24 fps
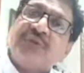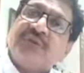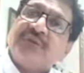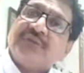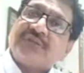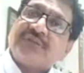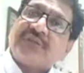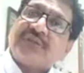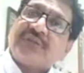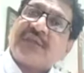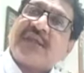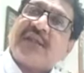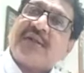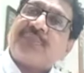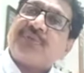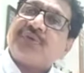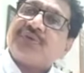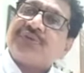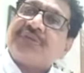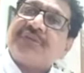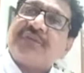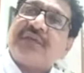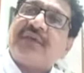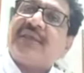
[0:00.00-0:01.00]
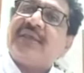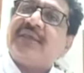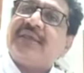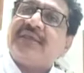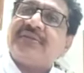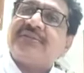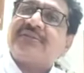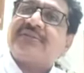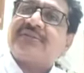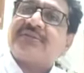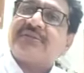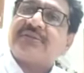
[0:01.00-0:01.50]
Second procedure
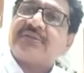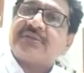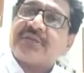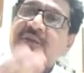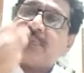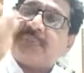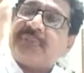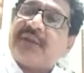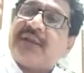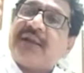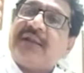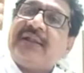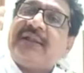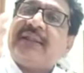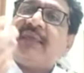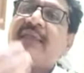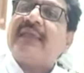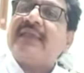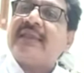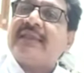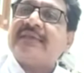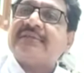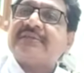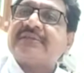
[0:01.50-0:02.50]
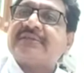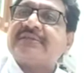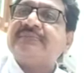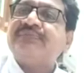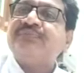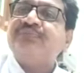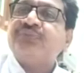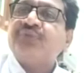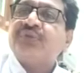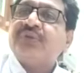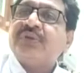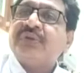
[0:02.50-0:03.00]
is typical DNS,
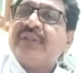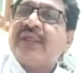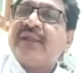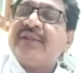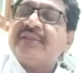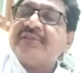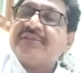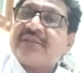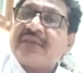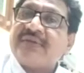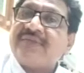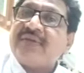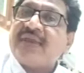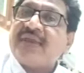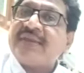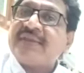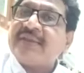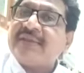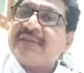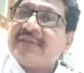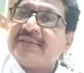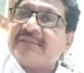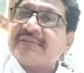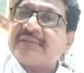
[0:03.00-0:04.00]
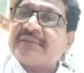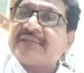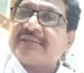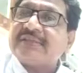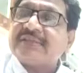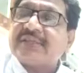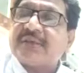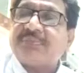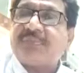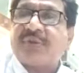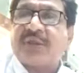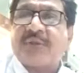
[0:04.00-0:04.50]
that is deviated nasal
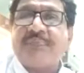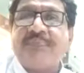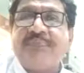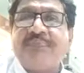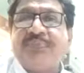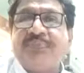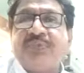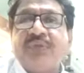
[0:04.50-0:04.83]
septum,